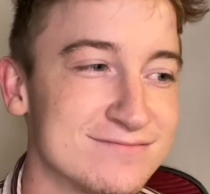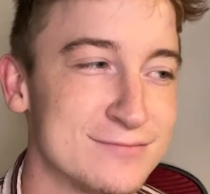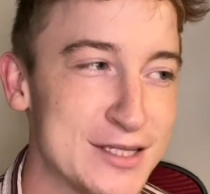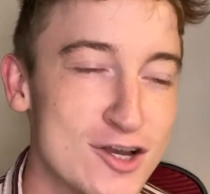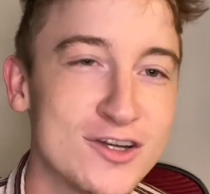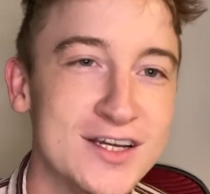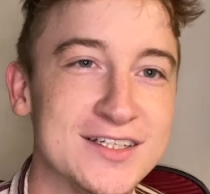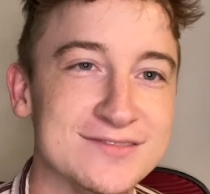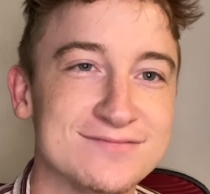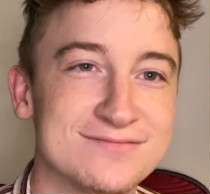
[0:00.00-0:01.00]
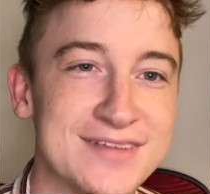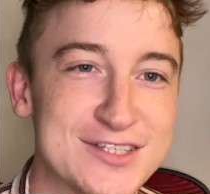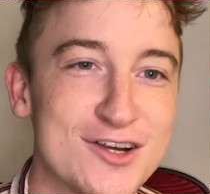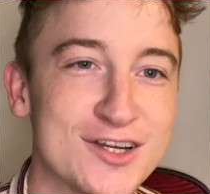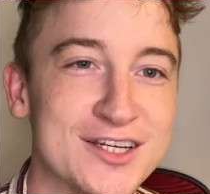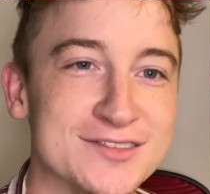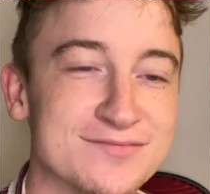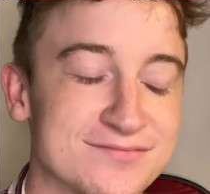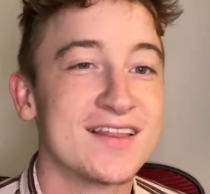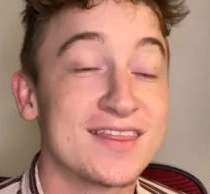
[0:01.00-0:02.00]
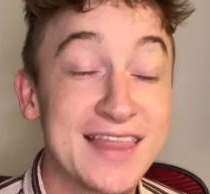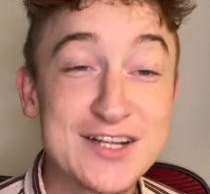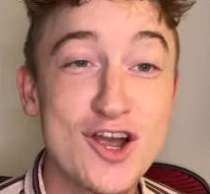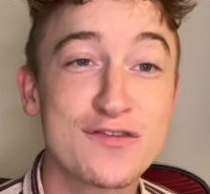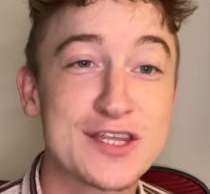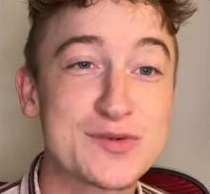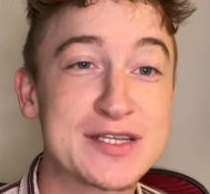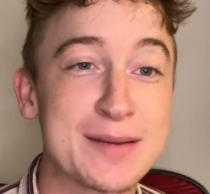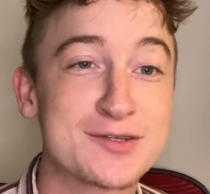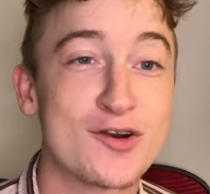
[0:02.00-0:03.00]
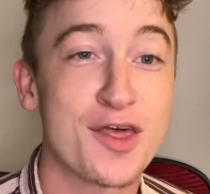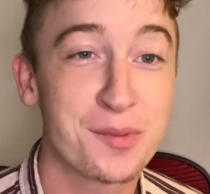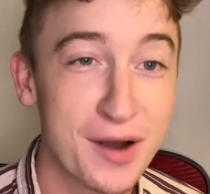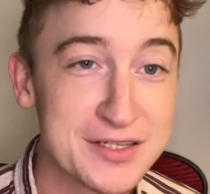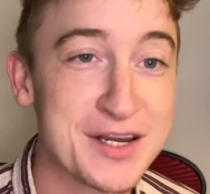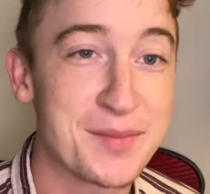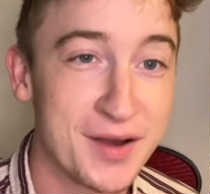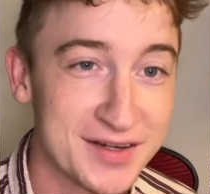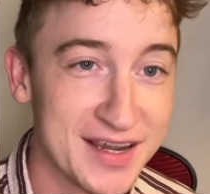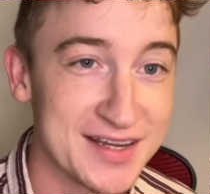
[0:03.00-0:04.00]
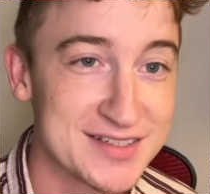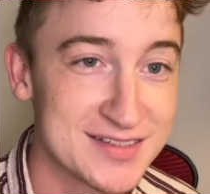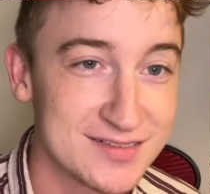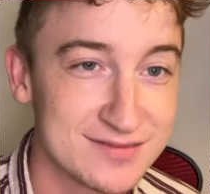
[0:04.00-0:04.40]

it's all good. It's all good. That is all for this week's episode of the Procrastinated Podcast.